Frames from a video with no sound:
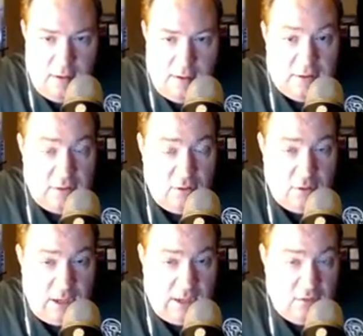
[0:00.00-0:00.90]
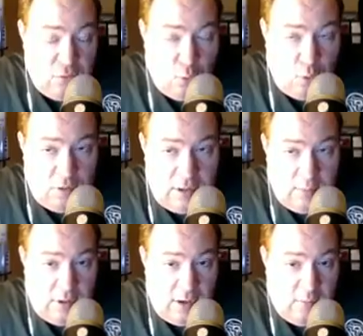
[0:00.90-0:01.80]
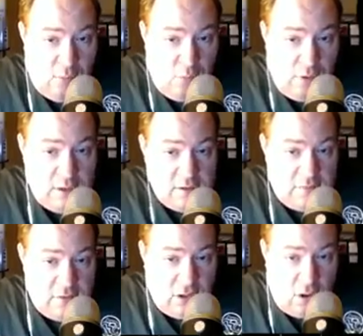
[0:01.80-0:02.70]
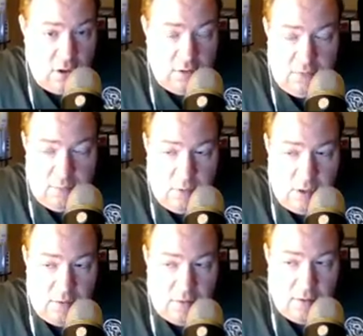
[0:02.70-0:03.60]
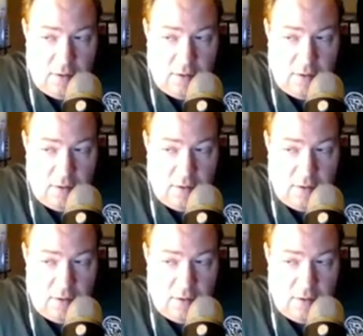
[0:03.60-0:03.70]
doesn't look like it's normally playable because of its cost, but